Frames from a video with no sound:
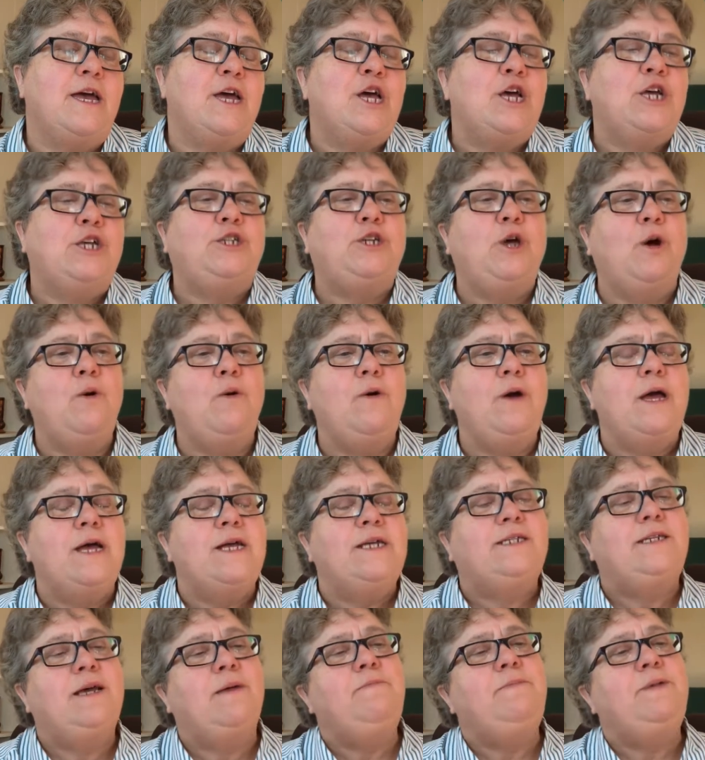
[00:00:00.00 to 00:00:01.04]
So
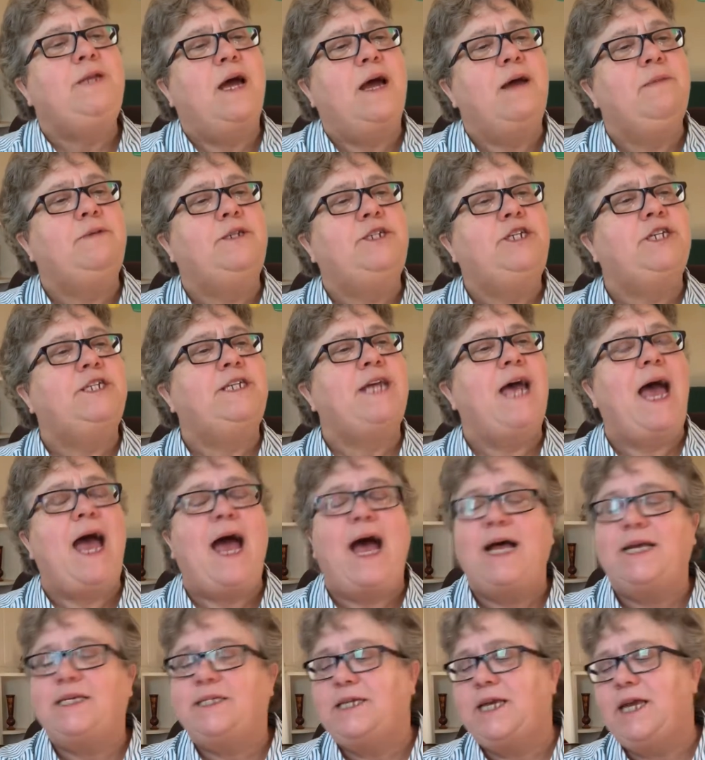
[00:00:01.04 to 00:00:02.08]
sometimes just
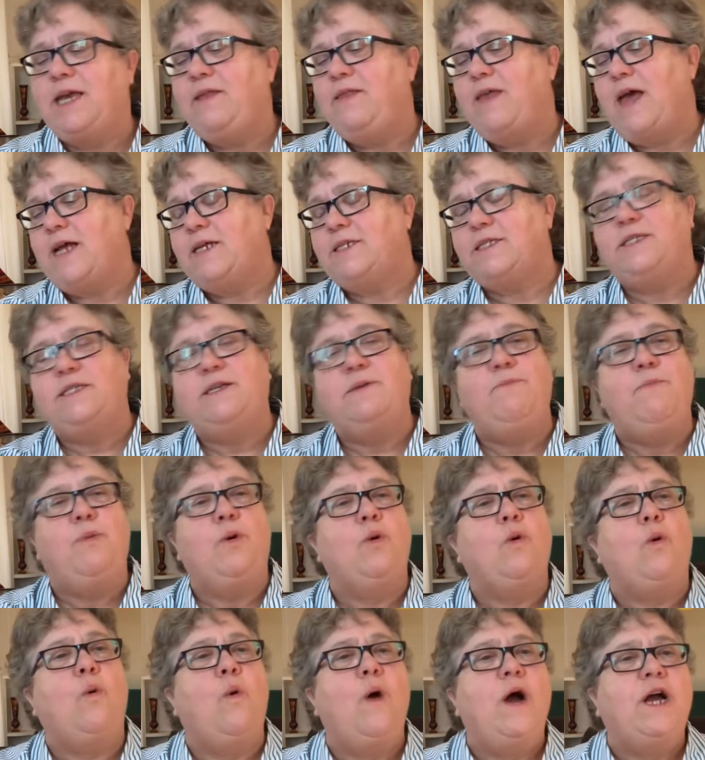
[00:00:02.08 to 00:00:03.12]
asking that simple
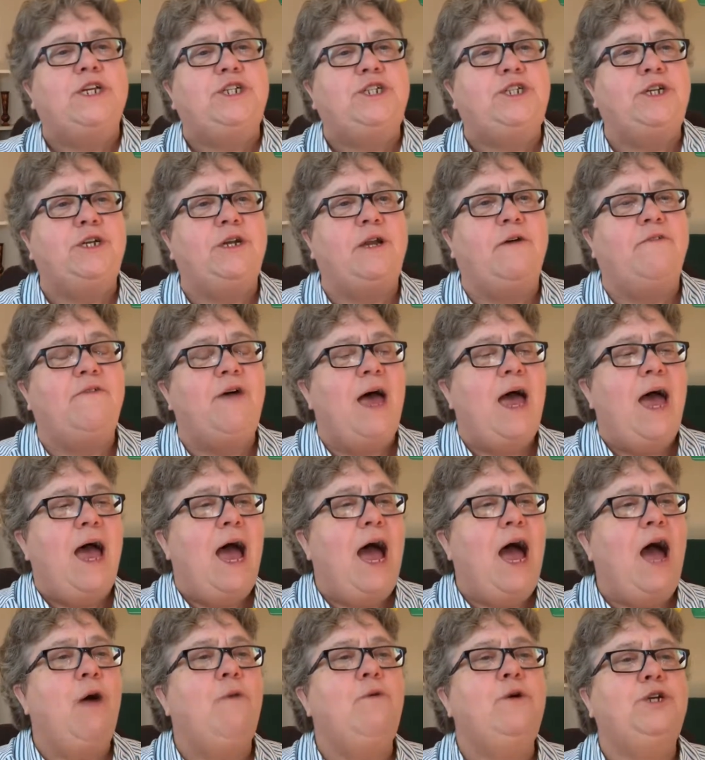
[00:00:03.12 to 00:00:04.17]
question of,
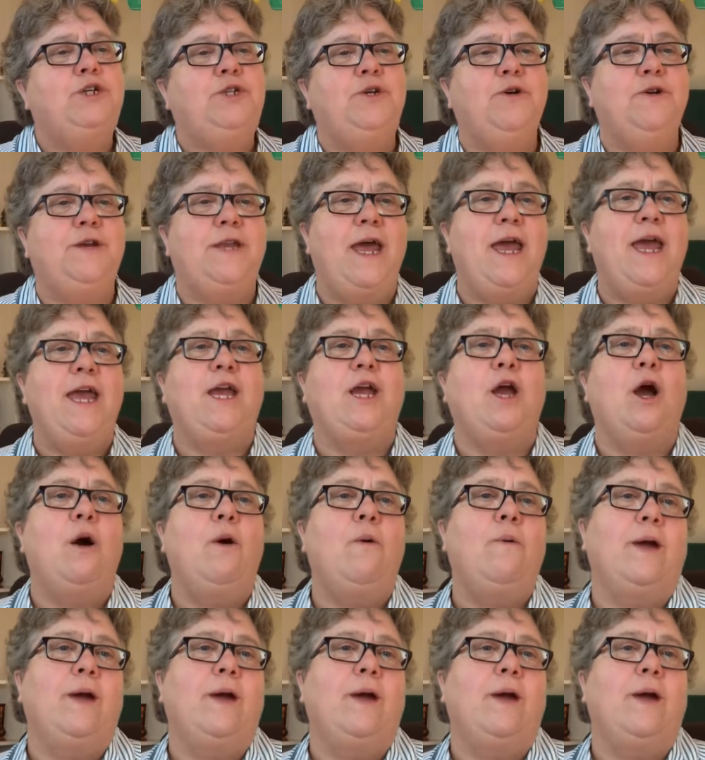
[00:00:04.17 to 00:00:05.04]
how is your day going?